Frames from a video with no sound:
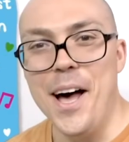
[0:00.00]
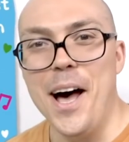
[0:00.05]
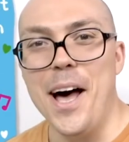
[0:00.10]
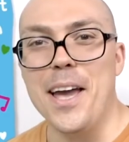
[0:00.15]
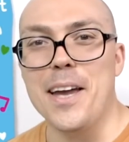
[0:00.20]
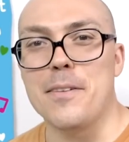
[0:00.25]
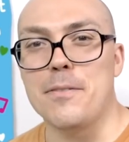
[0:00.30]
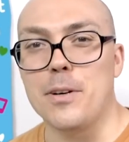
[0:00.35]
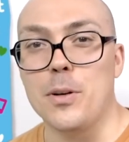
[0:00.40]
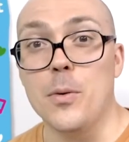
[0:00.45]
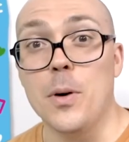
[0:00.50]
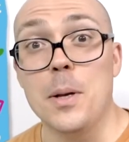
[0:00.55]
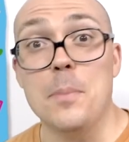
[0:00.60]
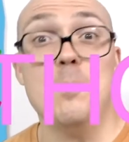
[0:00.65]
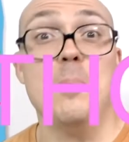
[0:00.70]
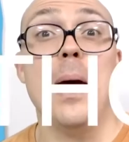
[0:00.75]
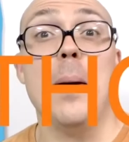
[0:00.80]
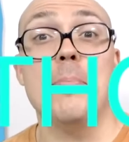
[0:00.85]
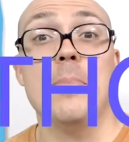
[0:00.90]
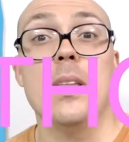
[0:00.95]
Hi
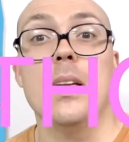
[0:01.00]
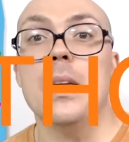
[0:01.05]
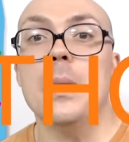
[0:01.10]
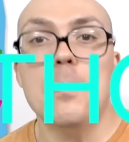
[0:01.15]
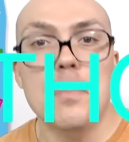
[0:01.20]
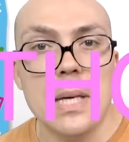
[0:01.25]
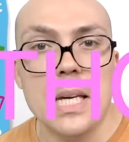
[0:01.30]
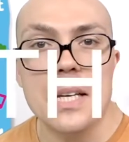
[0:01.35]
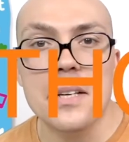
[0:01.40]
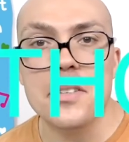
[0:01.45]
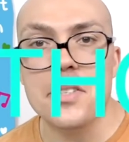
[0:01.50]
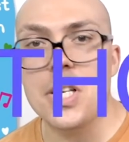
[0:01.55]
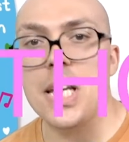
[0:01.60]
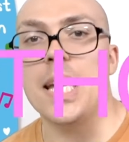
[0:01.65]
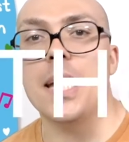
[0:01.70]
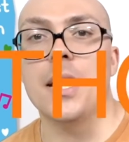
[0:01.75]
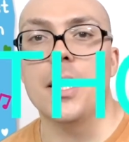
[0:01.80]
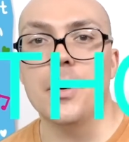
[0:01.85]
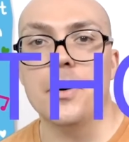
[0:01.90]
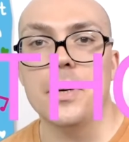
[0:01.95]
everyone, Pepthony Pig
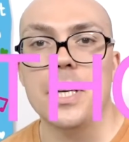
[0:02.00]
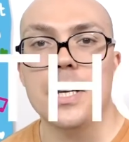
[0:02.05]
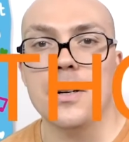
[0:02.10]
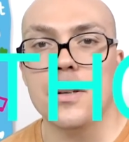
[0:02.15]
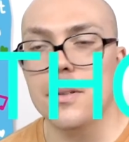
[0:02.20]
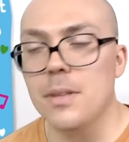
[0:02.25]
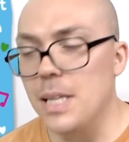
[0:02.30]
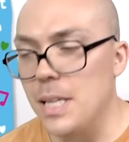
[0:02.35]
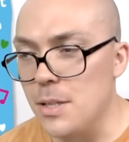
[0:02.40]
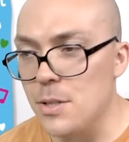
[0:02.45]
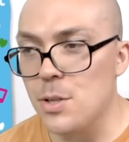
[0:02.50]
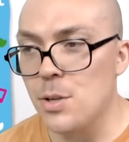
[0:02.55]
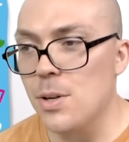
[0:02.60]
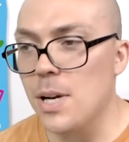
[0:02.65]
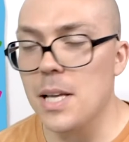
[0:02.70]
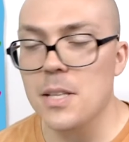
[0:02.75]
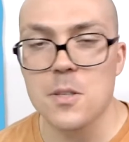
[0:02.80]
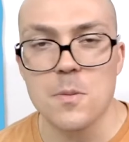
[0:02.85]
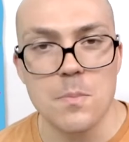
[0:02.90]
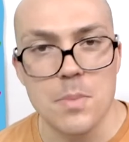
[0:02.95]
Tano here, the
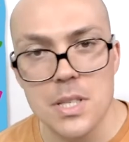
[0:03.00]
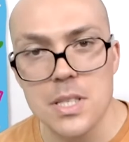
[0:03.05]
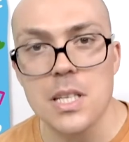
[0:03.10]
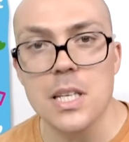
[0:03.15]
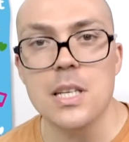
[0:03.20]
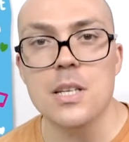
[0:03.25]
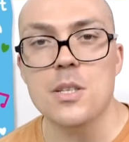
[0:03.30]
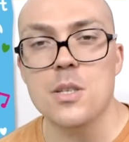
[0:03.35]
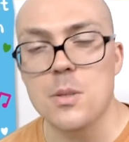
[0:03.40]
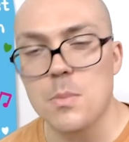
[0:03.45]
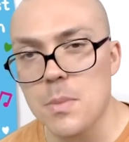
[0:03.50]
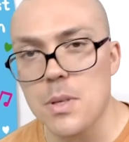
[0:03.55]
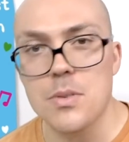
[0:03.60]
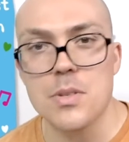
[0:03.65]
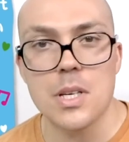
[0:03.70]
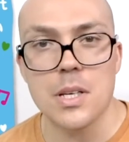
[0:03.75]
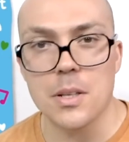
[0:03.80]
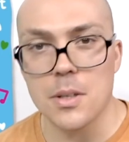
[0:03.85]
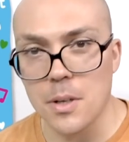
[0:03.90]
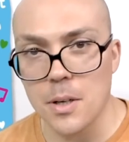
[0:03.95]
internet's busiest
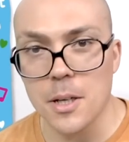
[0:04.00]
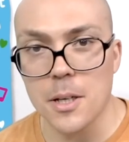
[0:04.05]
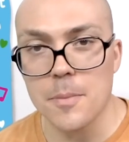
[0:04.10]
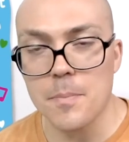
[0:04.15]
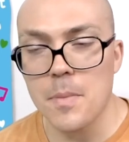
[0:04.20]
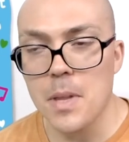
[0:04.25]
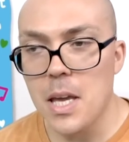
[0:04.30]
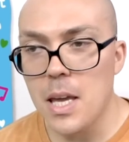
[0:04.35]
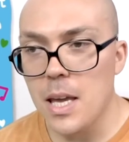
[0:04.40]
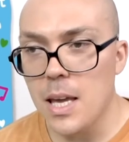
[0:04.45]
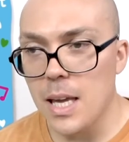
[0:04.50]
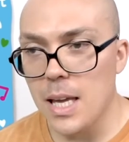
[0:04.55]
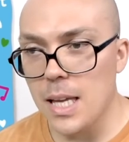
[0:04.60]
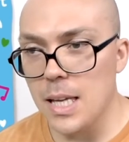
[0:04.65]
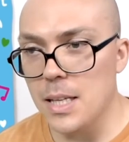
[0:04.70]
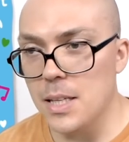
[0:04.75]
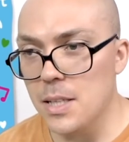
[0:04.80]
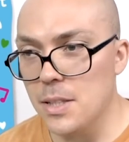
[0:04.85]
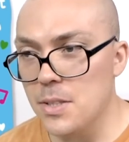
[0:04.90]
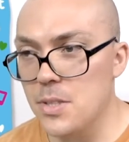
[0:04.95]
music nerd.
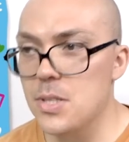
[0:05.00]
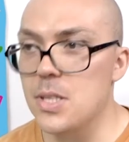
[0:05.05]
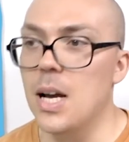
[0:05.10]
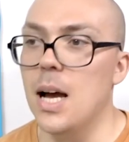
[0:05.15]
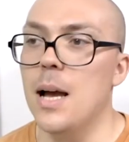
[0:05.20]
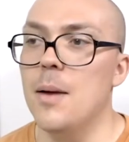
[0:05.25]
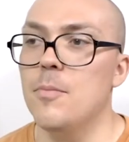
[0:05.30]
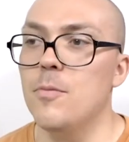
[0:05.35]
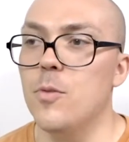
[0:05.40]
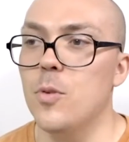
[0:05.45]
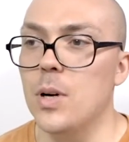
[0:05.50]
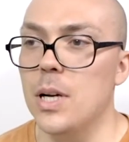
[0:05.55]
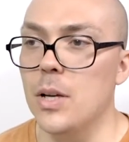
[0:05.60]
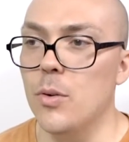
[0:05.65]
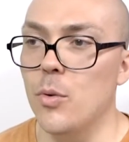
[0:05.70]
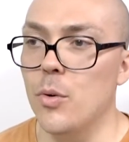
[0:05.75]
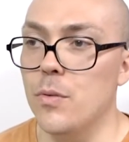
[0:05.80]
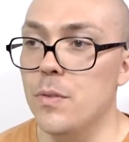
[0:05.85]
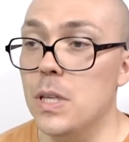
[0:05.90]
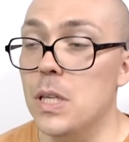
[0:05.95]
And it's time for
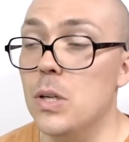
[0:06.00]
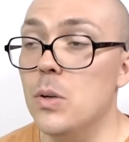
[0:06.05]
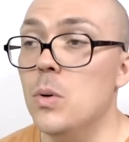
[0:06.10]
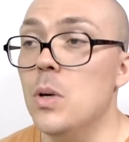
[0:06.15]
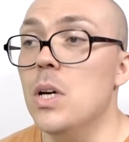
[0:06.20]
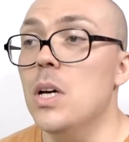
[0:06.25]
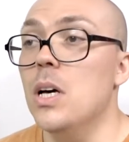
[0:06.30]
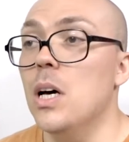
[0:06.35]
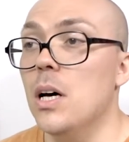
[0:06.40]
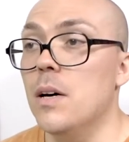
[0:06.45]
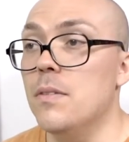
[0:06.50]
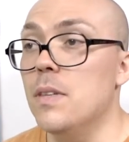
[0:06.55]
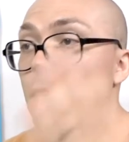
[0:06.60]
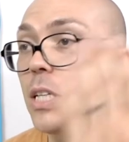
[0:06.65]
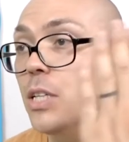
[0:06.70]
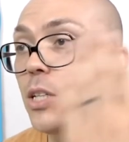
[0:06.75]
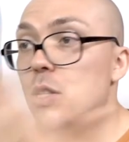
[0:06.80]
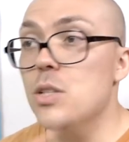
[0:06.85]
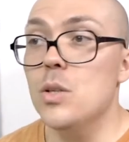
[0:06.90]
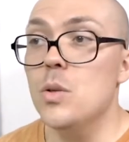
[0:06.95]
a review of
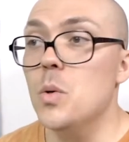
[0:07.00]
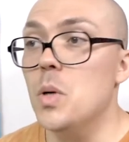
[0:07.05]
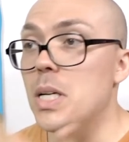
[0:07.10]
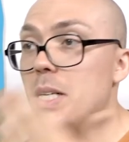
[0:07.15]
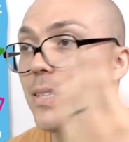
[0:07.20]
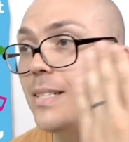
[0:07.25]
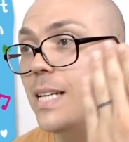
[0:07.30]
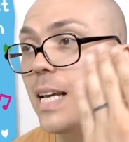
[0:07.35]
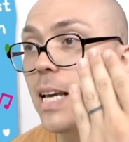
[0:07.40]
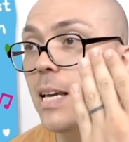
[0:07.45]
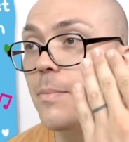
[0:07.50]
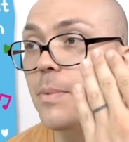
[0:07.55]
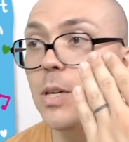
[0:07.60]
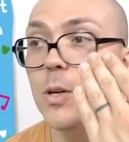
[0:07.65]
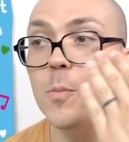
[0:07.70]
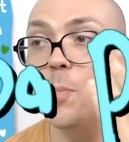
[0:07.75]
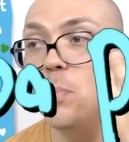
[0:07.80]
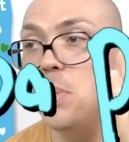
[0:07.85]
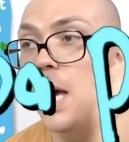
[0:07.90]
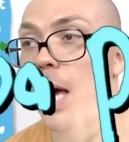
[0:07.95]
the new
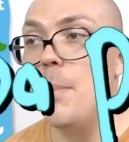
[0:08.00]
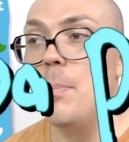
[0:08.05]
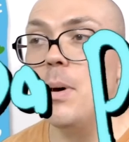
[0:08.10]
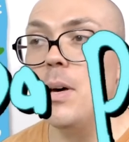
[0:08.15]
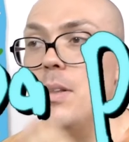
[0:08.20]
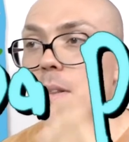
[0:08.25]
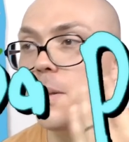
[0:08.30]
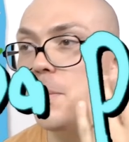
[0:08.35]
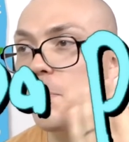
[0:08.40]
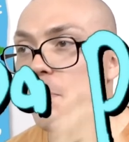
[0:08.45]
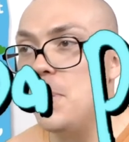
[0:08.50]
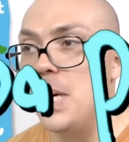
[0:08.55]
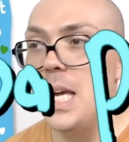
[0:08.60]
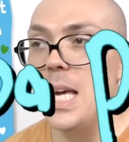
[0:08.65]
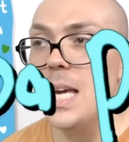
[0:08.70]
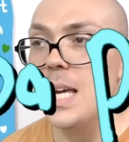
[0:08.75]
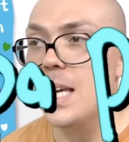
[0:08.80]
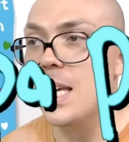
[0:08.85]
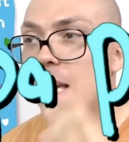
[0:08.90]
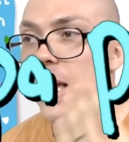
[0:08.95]
debut Peppa the
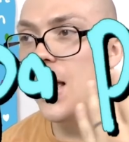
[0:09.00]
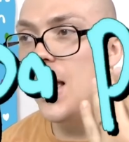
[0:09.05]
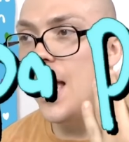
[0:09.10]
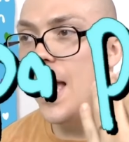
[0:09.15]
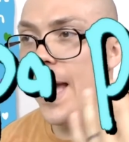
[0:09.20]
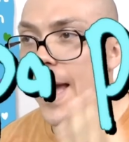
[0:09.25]
Pig